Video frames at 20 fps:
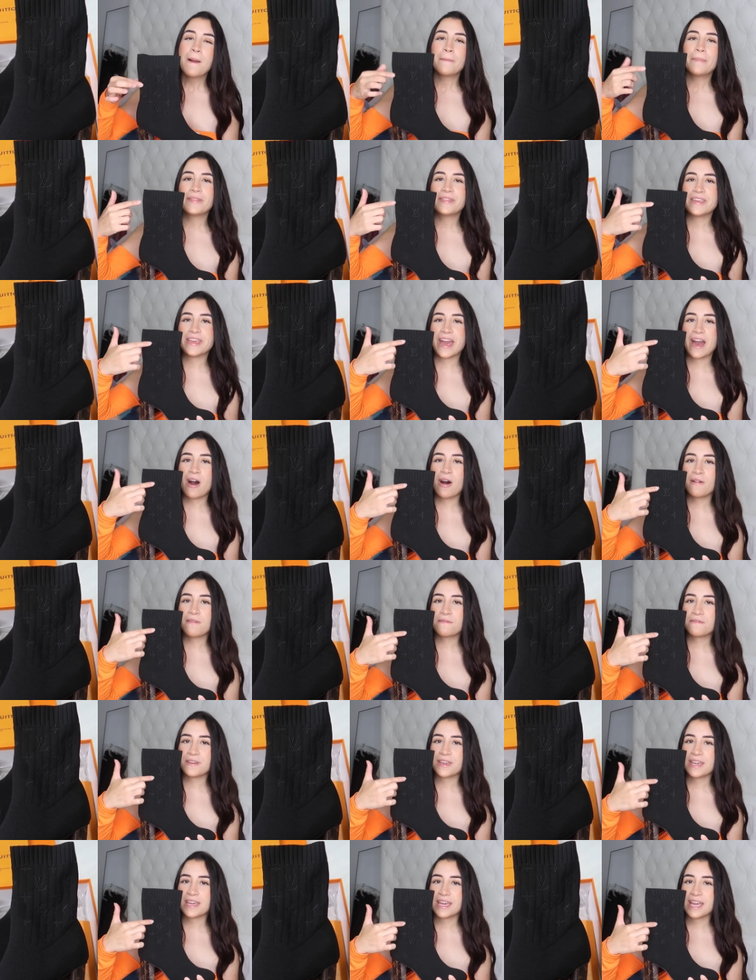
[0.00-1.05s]
but the
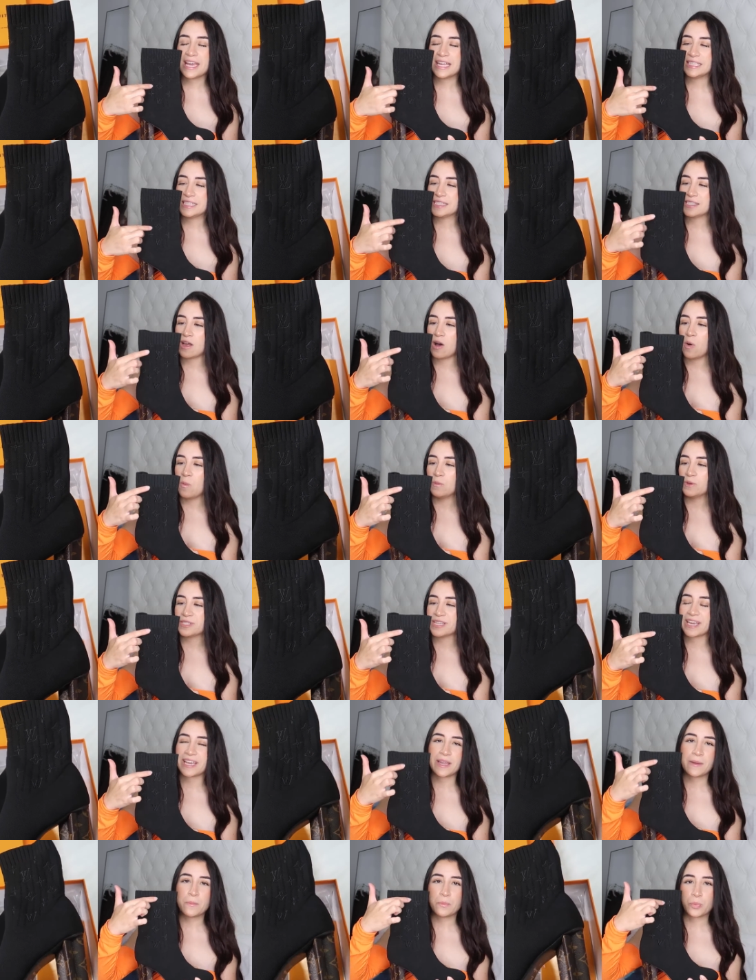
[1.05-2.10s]
LV, it's almost
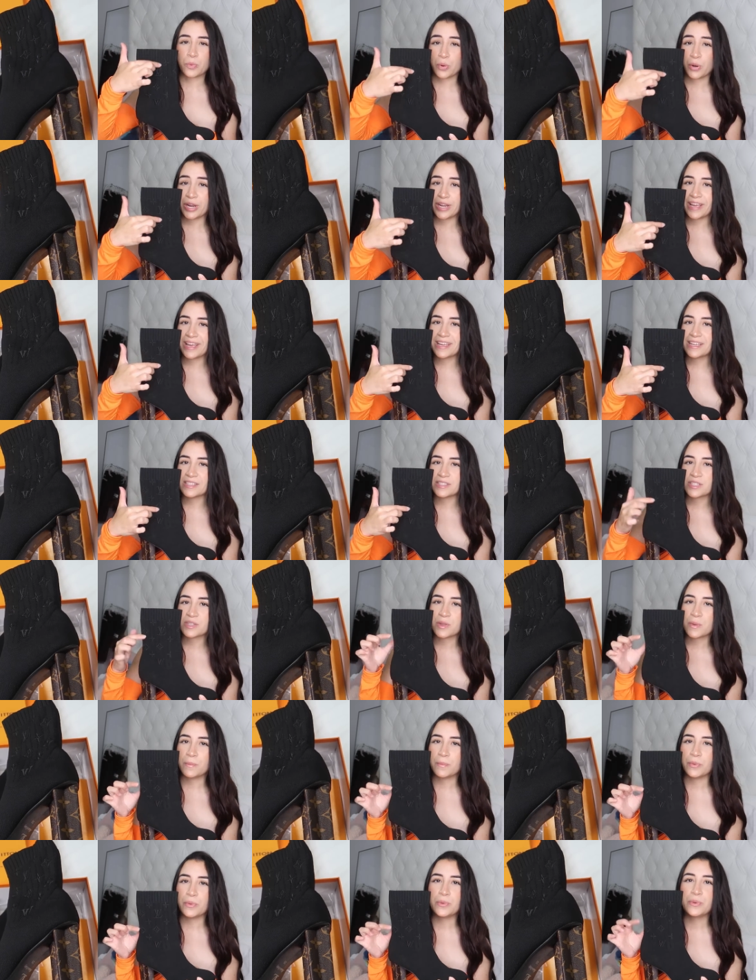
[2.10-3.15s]
like embroidered into
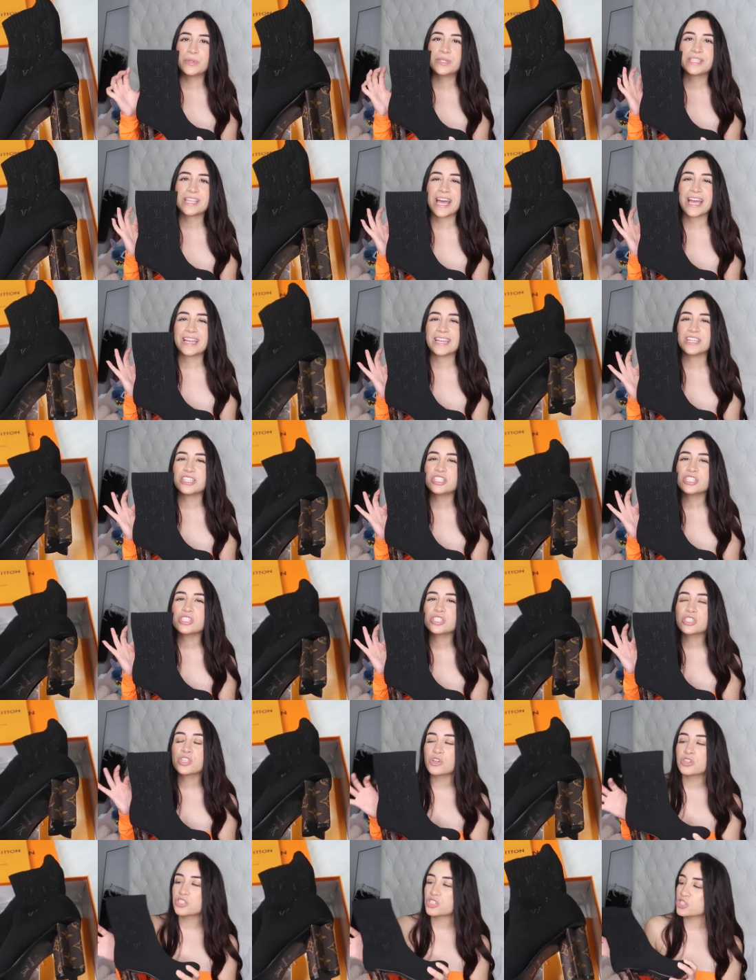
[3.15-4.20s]
the boots. And it
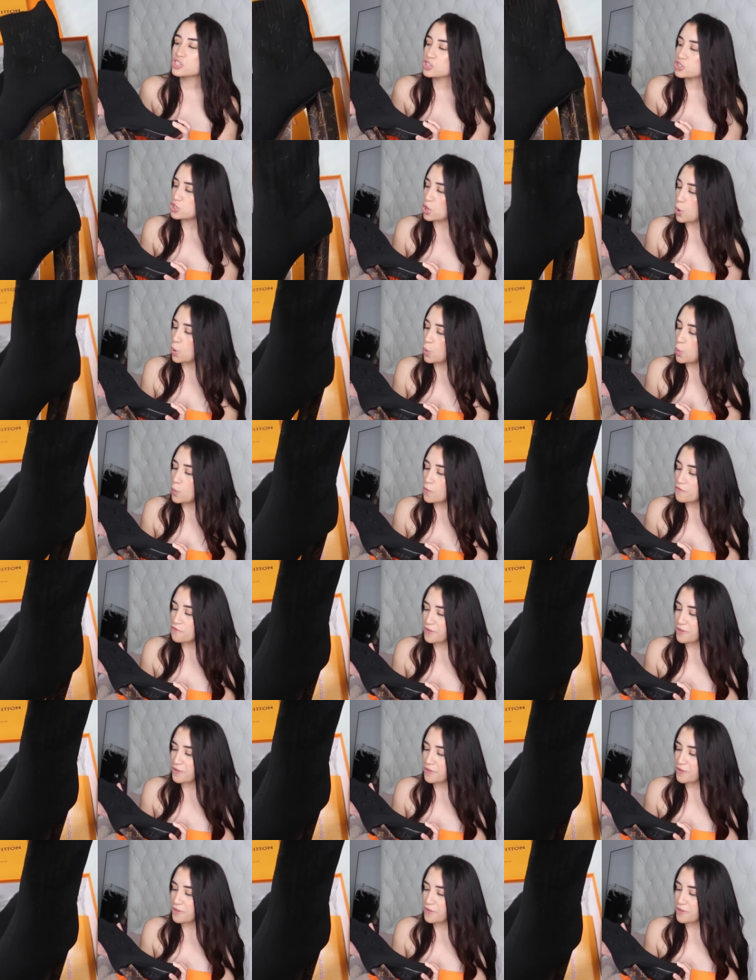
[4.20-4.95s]
just looks so